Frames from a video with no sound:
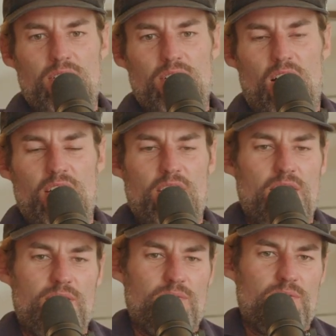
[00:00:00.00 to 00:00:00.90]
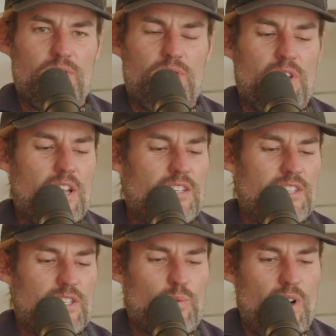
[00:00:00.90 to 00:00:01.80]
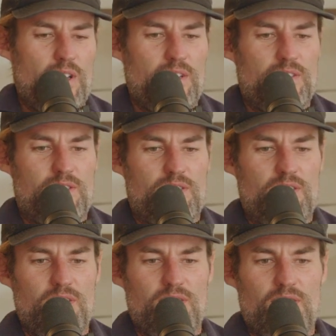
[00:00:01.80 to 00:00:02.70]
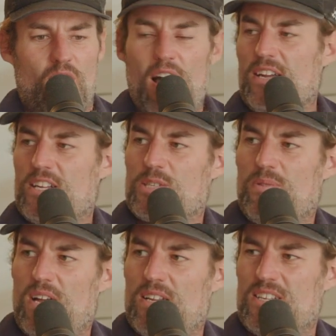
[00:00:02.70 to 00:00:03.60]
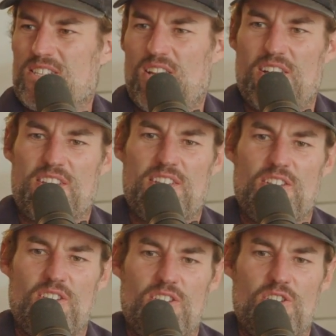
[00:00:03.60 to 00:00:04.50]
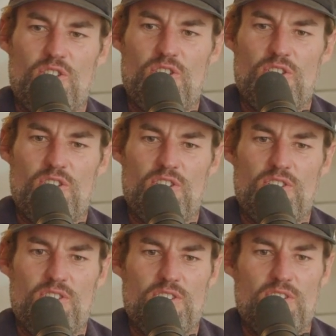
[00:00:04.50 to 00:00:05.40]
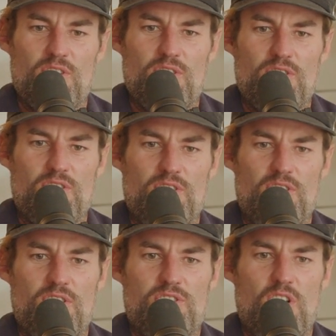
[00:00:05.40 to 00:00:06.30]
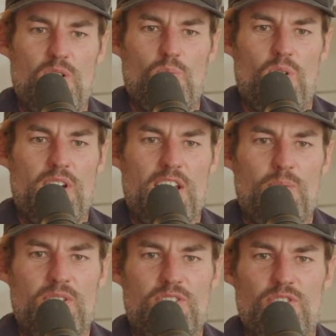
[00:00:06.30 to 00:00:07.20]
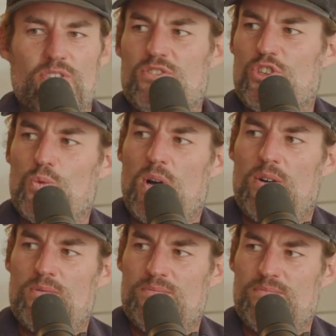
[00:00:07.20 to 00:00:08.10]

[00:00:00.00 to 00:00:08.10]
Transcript: I don't. The easiest way I can explain it is like you don't want anyone to do too well.